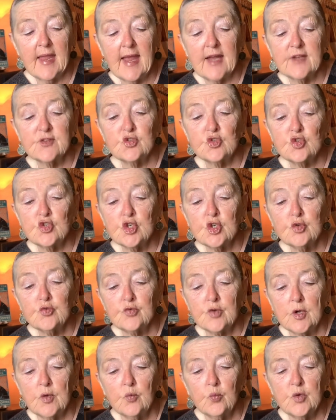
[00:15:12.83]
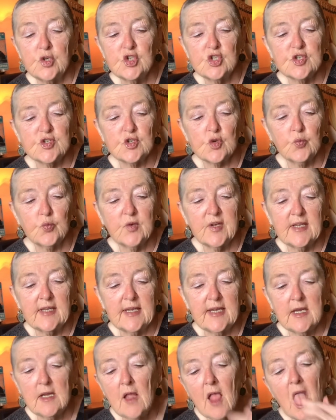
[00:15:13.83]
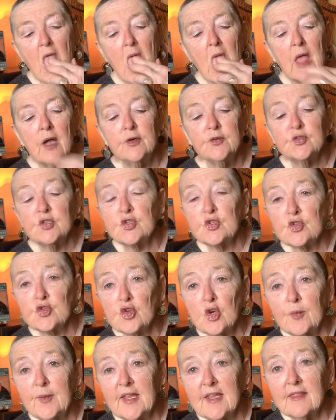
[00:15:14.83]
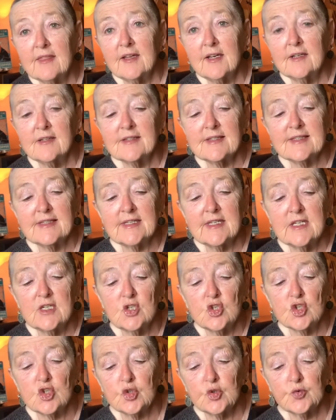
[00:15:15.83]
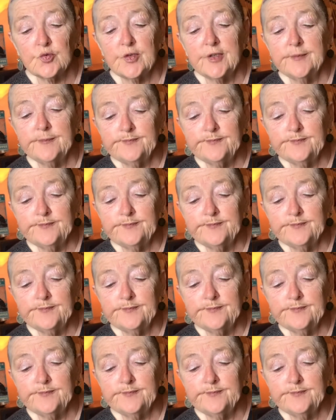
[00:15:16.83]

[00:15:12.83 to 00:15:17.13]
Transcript: as children, which is a really disturbing thing to see in children.